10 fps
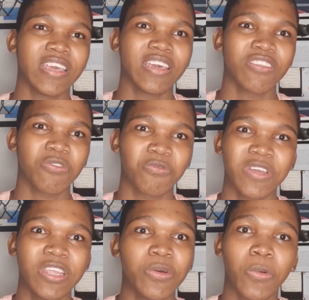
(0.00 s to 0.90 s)
It's
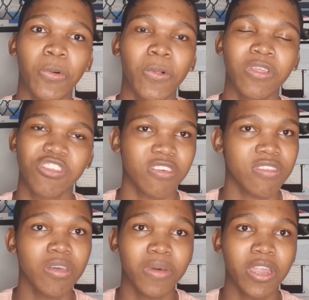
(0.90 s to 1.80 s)
really all just
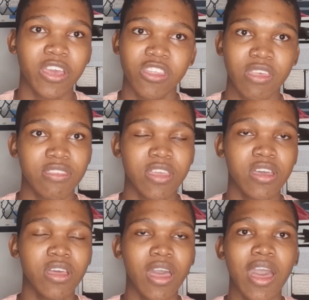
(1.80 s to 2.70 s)
about adjusting
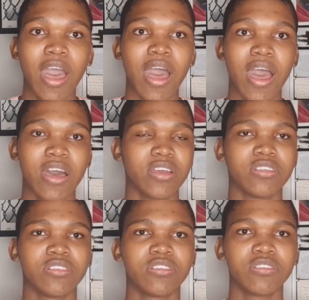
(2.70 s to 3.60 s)

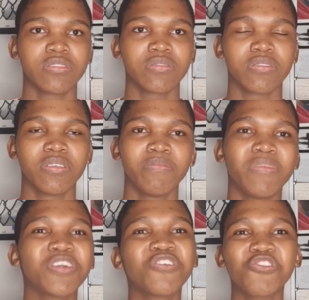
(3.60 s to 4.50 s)
and
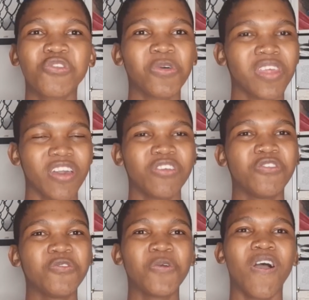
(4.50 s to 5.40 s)
making sure that
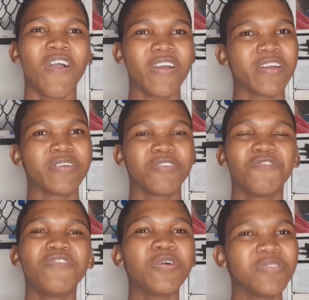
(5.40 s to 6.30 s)
you are
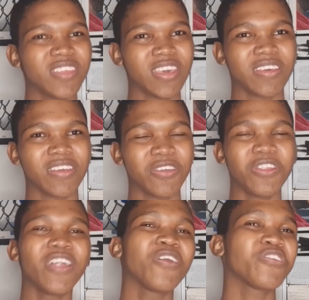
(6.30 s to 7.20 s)
floating
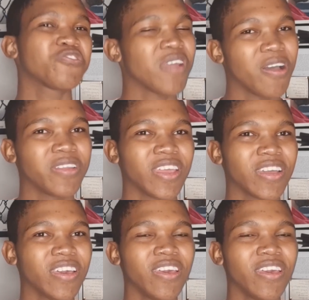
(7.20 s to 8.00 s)
and not drowning.